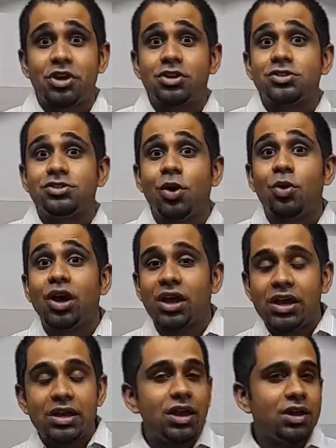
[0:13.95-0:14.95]
So
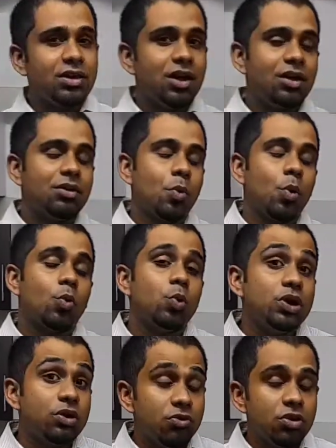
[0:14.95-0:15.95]
in India
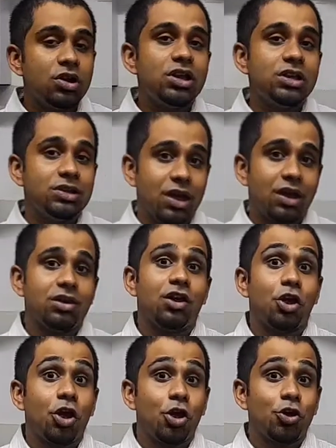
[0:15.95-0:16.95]
we really
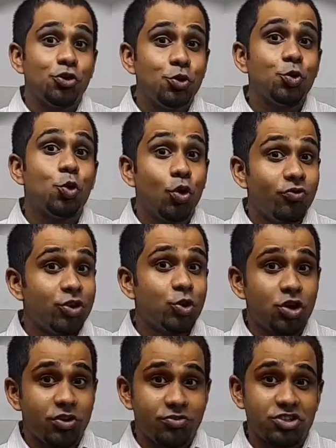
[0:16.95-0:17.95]
tend to
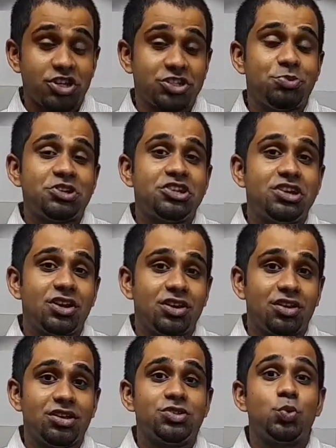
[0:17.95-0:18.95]
overcook our fish, especially in our
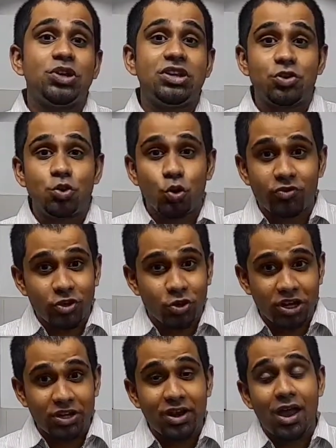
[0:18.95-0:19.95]
curries we tend to overcook
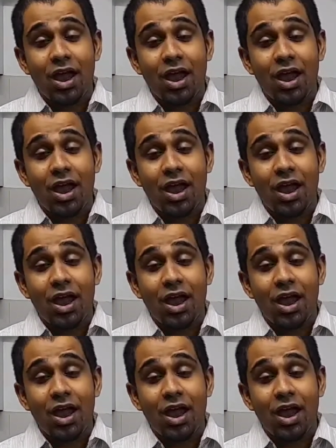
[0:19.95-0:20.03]
it,